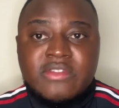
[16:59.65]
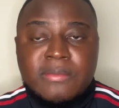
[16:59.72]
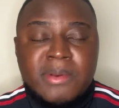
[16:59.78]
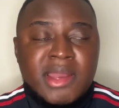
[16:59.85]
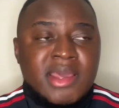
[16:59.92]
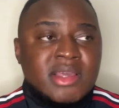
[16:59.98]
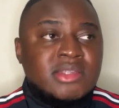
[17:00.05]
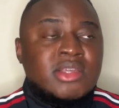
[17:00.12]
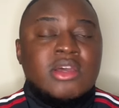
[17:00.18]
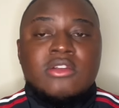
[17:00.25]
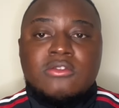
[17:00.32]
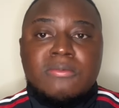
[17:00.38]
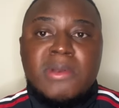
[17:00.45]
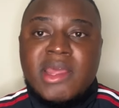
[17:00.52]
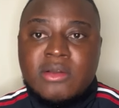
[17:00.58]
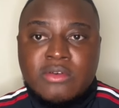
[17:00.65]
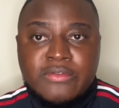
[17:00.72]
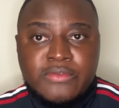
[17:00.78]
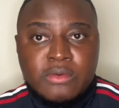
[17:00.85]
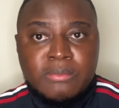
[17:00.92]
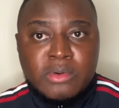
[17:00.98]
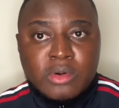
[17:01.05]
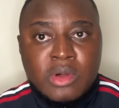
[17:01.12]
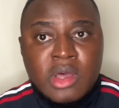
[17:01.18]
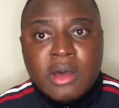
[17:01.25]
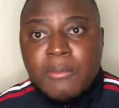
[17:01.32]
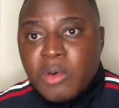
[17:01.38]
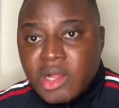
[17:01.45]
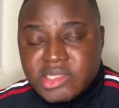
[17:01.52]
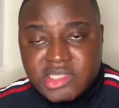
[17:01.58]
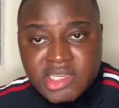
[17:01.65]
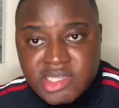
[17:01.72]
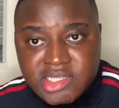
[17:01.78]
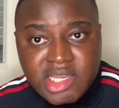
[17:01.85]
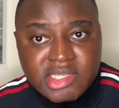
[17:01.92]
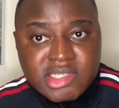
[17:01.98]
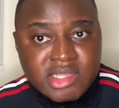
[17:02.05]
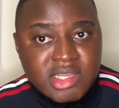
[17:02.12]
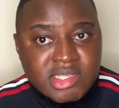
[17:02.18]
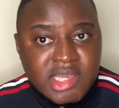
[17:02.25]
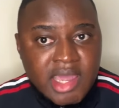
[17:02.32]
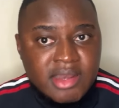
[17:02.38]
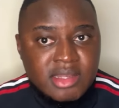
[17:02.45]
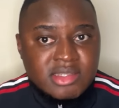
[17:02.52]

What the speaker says: players to play good football. Well, he sanctioned their signings.